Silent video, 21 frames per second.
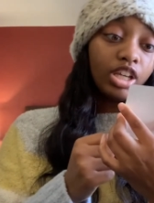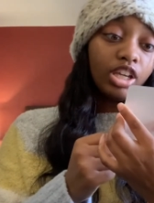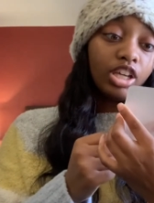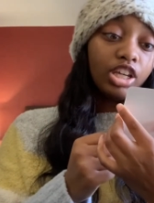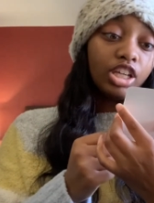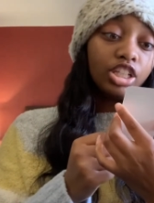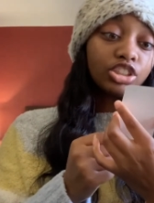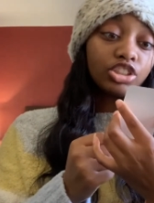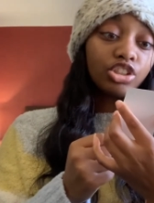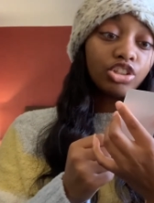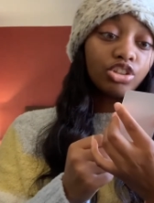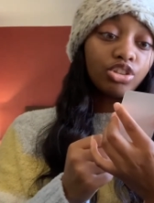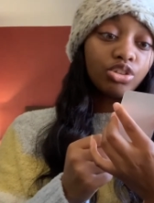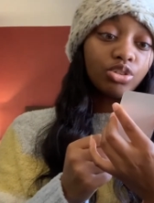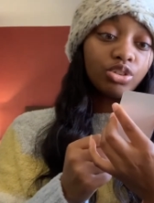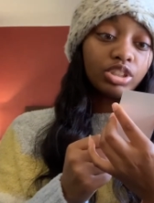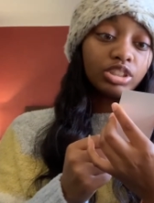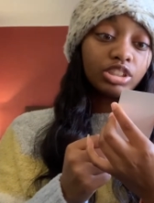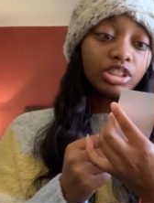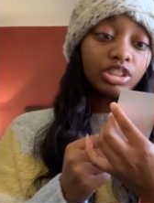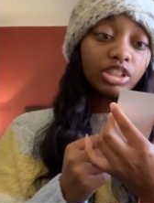Insert the cord
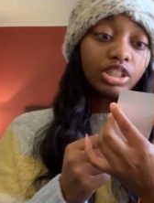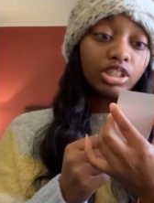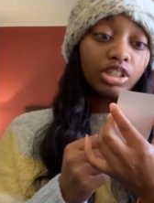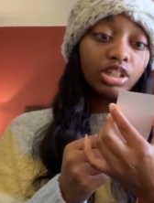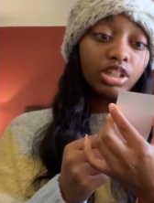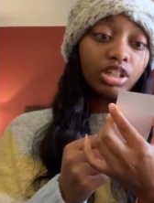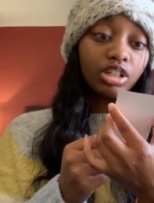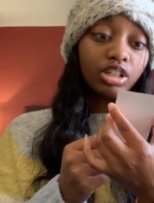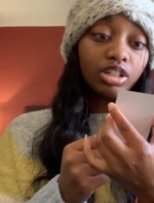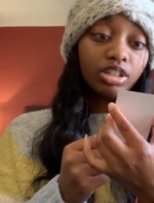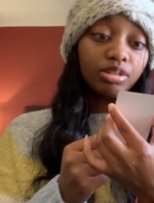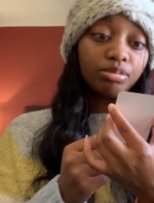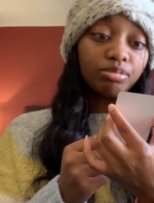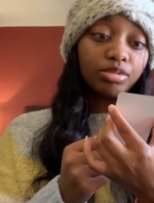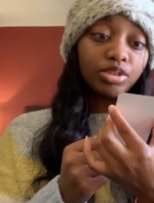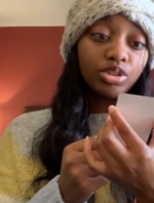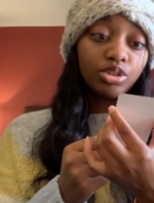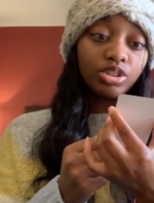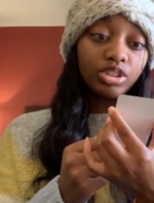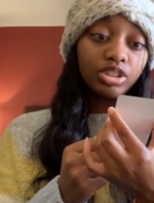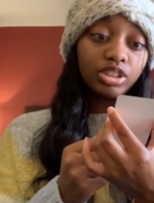into the
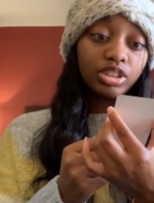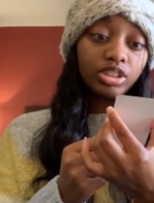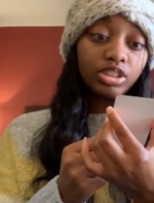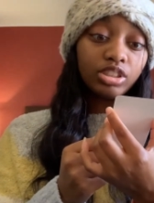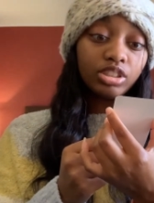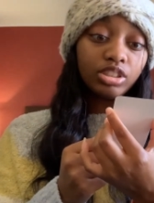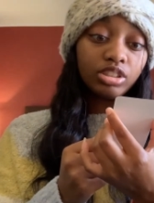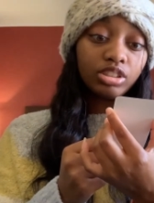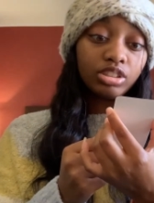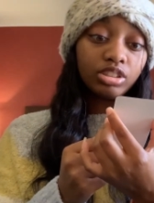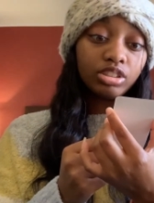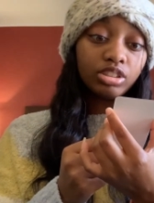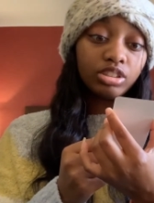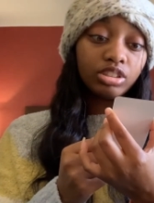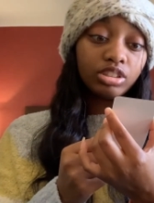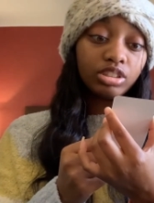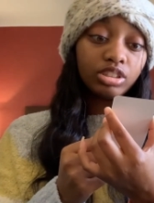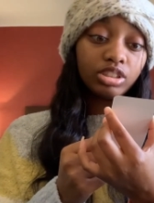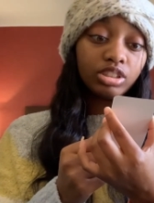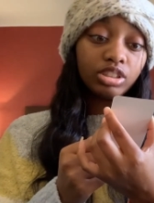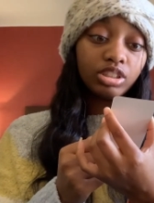corner,
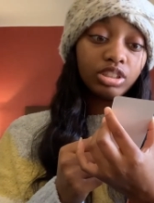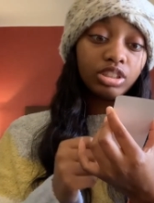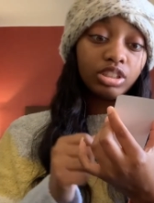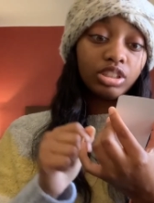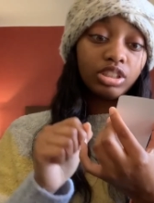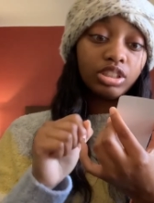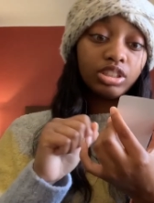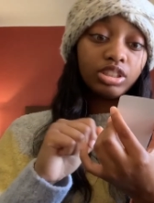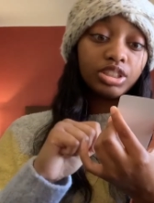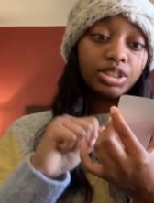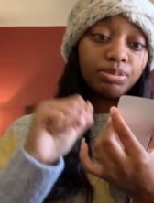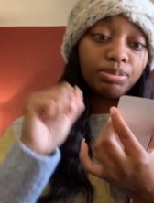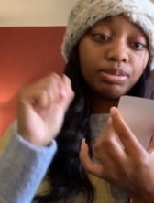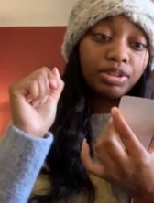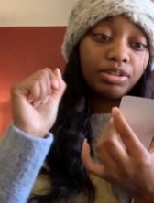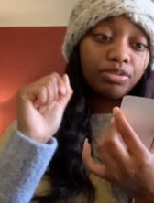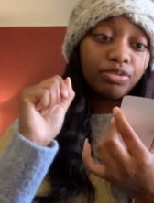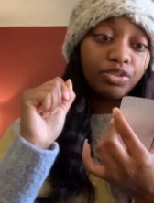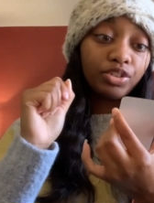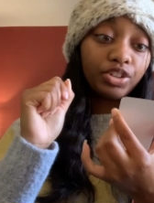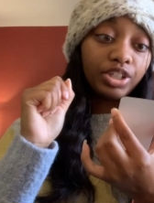split
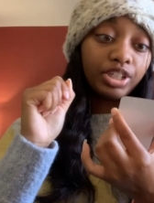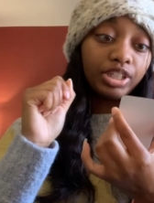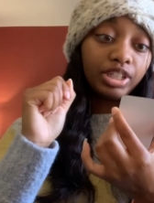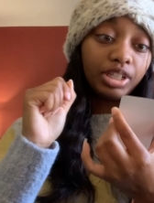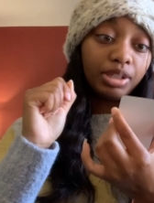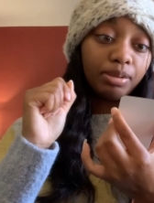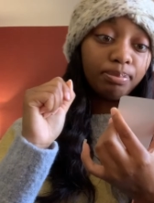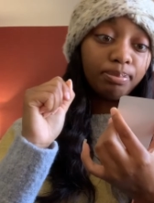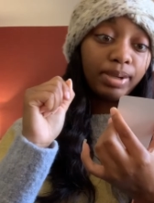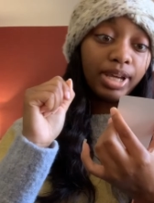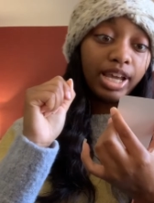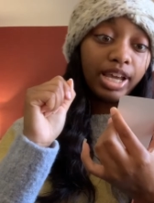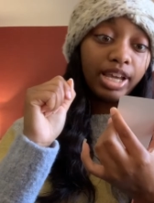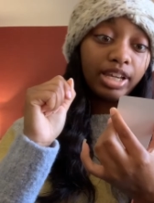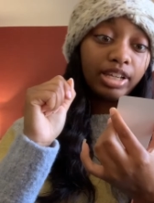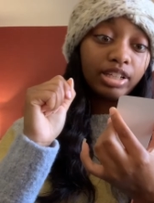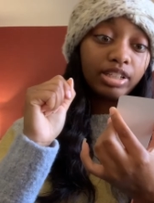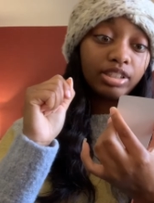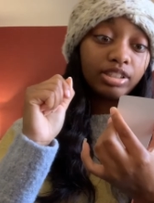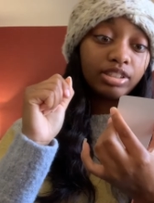front and back.